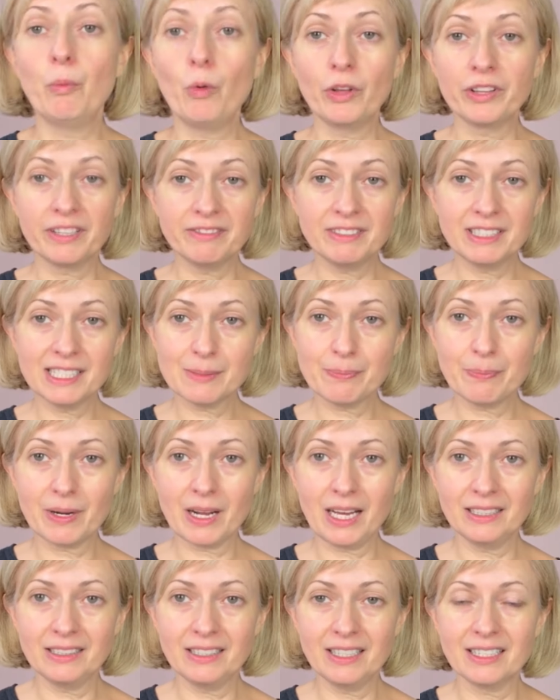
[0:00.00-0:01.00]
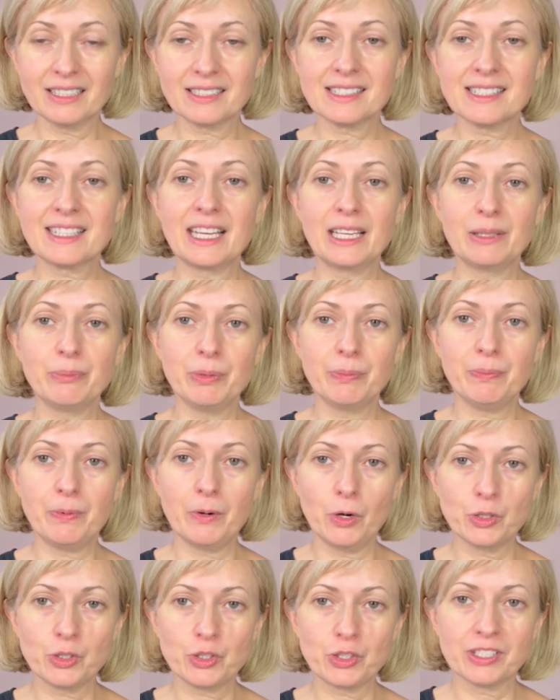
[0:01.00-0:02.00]
Both of these products can be
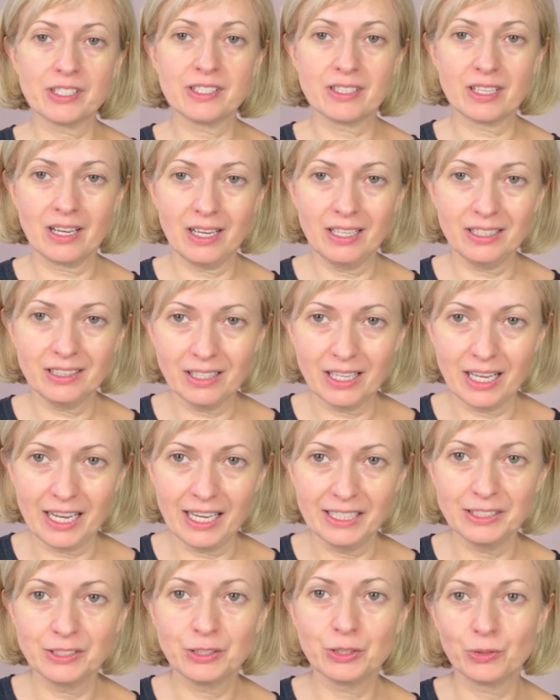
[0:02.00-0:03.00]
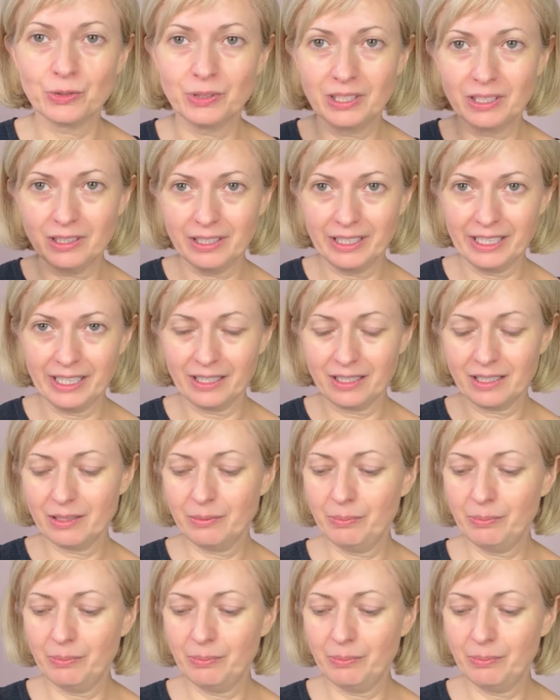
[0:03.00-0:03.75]
purchased online through the link